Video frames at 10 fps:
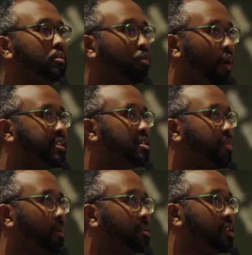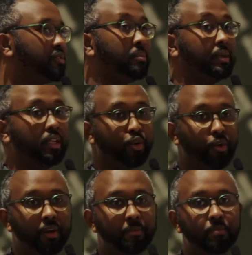white supremacists from
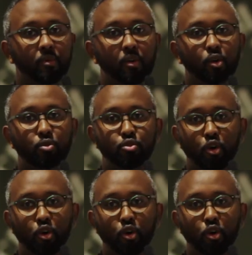Illinois who